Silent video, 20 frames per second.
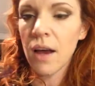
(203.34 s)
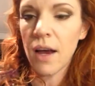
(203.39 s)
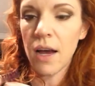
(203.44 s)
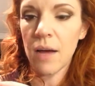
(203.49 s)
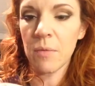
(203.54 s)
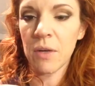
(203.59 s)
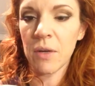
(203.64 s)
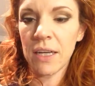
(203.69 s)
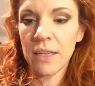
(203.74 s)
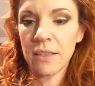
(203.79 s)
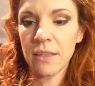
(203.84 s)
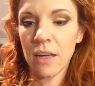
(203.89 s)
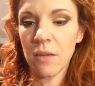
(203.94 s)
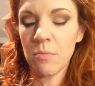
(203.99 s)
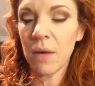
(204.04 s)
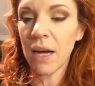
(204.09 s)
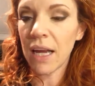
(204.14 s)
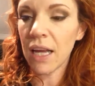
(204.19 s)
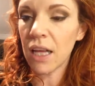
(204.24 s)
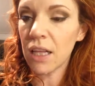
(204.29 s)
I'm going to
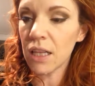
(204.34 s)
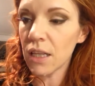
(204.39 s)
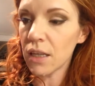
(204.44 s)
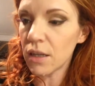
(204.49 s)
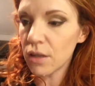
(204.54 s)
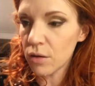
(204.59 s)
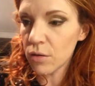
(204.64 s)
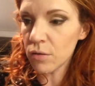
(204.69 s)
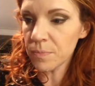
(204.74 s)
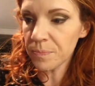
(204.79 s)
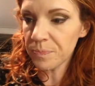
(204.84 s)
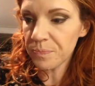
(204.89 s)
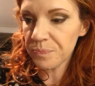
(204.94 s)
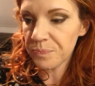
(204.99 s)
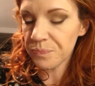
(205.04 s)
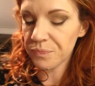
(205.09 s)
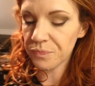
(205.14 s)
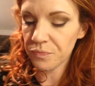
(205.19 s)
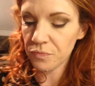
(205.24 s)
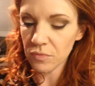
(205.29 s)
take my glue
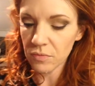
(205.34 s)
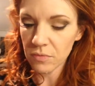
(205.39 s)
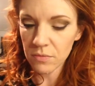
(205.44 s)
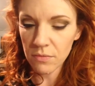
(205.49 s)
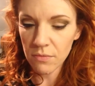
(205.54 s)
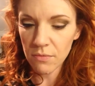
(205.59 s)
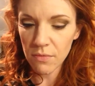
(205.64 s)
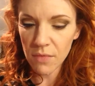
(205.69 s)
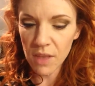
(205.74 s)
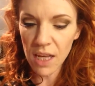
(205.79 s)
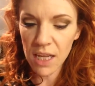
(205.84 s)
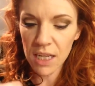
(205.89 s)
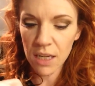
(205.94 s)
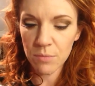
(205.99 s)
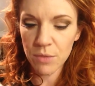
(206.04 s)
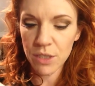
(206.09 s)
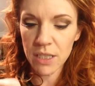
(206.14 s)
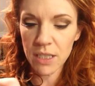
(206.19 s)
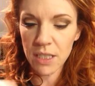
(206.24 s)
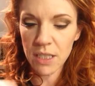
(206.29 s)
and
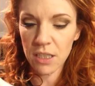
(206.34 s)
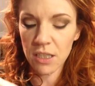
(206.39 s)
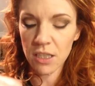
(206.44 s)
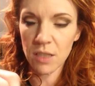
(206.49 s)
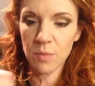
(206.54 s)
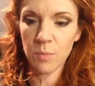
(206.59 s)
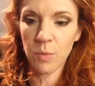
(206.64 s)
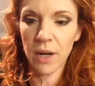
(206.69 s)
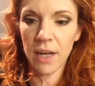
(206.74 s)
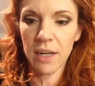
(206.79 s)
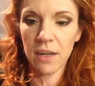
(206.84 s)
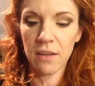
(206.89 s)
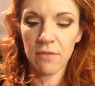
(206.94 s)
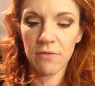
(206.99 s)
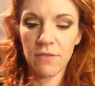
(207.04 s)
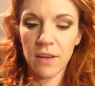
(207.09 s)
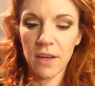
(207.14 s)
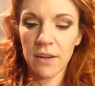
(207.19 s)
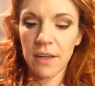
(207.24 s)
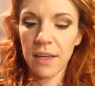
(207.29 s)
I'm just going to spread a
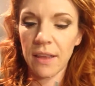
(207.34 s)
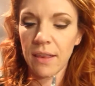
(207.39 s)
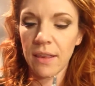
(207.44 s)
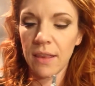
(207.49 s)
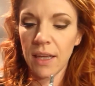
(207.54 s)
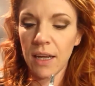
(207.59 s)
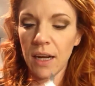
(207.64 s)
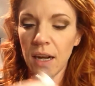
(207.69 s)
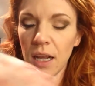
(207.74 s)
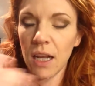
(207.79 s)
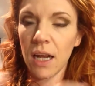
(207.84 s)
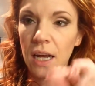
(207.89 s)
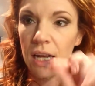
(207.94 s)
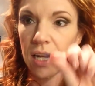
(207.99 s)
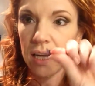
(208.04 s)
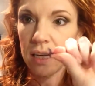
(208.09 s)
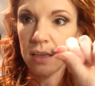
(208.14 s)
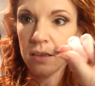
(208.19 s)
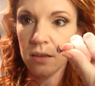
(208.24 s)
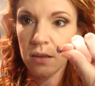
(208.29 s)
very thin
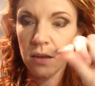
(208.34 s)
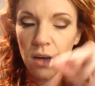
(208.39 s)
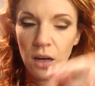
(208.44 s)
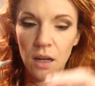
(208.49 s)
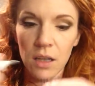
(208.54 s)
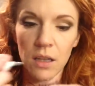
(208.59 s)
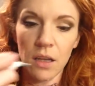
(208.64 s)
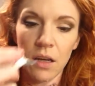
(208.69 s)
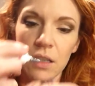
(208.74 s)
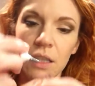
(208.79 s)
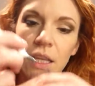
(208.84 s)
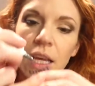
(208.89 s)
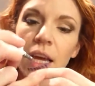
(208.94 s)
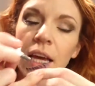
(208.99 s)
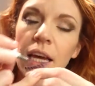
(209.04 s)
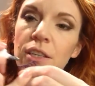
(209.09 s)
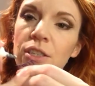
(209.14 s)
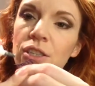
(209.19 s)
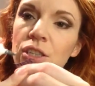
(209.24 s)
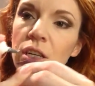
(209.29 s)
line along the
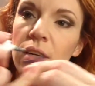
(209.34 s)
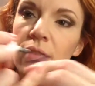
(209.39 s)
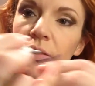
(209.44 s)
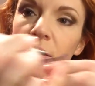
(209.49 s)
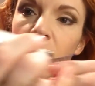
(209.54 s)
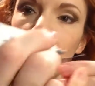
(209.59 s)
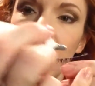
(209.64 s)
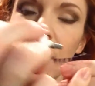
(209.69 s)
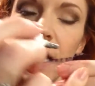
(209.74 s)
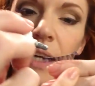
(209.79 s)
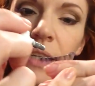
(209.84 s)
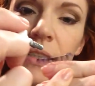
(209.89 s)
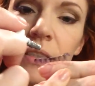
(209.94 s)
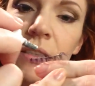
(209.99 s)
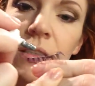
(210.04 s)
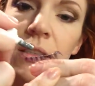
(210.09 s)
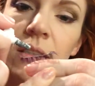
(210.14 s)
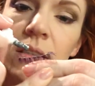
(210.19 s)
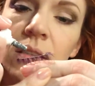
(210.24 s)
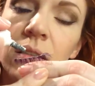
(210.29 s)
edge of the
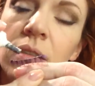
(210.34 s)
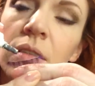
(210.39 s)
band.